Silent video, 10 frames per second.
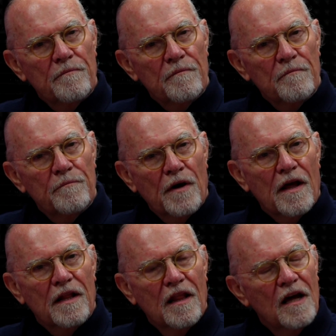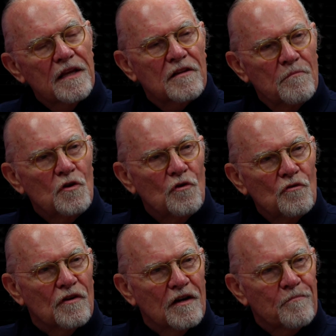but I like the
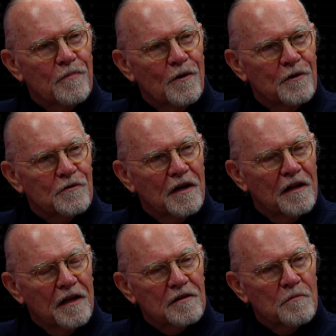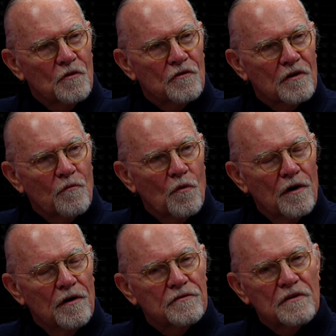music of poetry. I like the music of
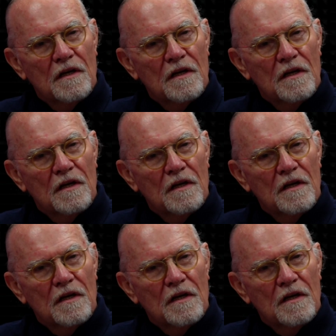words.